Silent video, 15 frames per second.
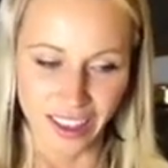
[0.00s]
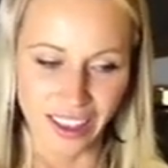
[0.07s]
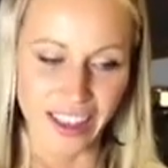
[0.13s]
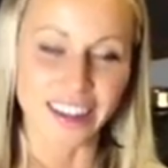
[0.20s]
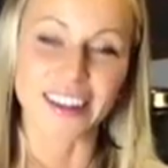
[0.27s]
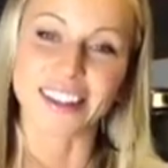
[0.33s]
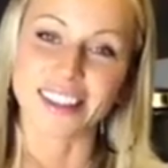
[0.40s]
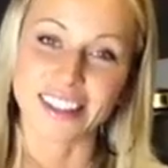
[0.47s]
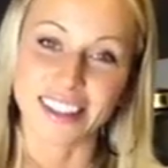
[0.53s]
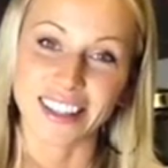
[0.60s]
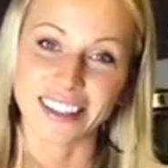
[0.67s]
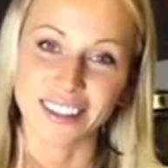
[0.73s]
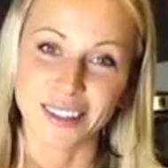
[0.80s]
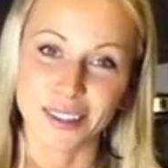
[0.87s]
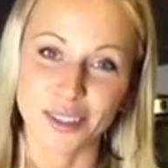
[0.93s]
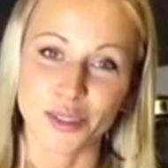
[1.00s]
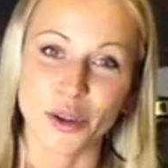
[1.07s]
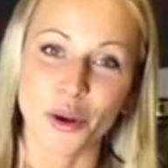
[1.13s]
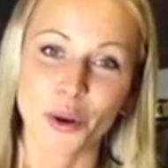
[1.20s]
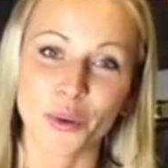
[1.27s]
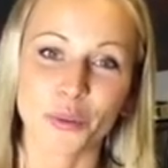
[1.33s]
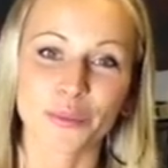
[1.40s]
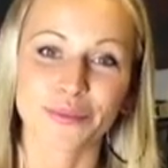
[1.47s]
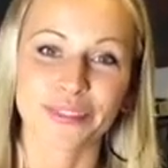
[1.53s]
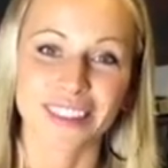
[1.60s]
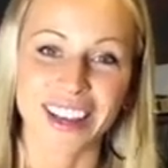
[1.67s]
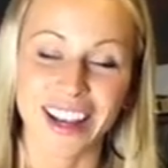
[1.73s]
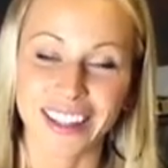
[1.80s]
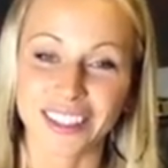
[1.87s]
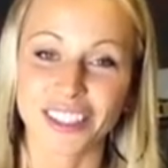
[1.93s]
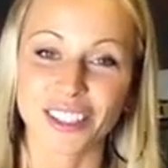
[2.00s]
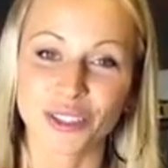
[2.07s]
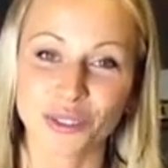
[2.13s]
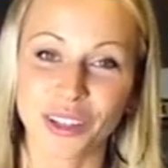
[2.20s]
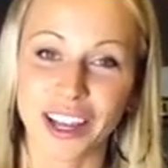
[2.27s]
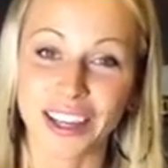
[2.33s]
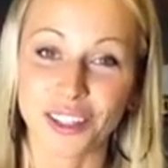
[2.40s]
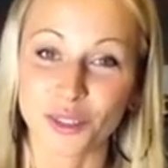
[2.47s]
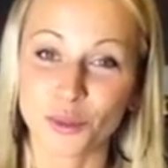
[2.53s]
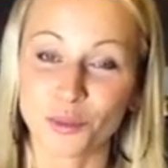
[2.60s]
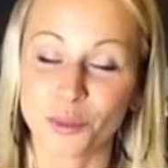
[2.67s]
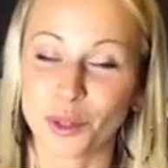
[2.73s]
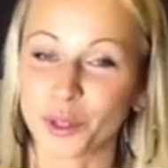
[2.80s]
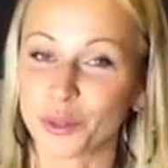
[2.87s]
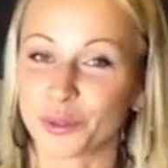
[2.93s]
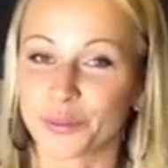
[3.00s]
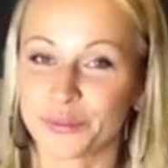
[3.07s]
and that's it so i'll see you guys tomorrow